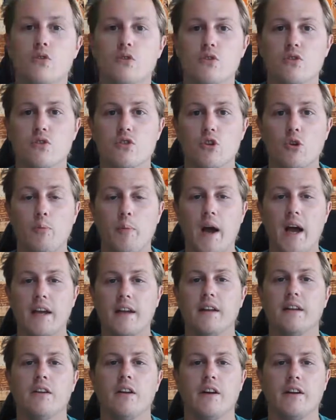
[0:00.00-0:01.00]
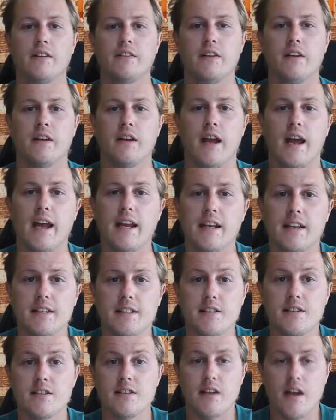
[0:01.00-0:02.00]
So back in
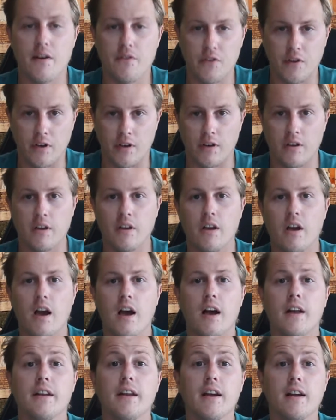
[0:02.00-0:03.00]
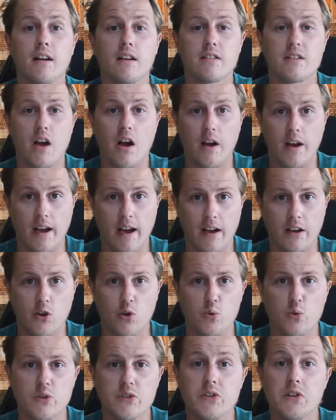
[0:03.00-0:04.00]
1987, Nicholas Hayek, who
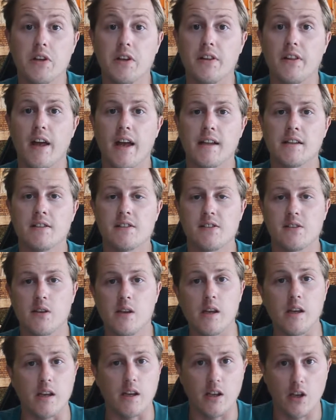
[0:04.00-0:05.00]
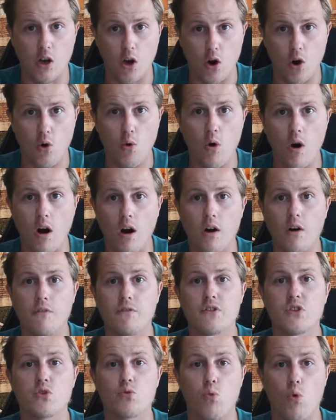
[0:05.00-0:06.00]
was the then CEO of
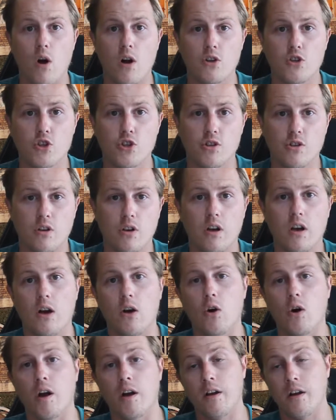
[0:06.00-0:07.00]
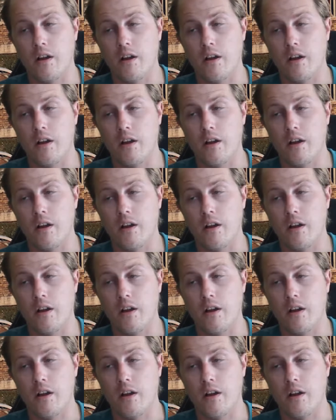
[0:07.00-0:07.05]
Swatch, or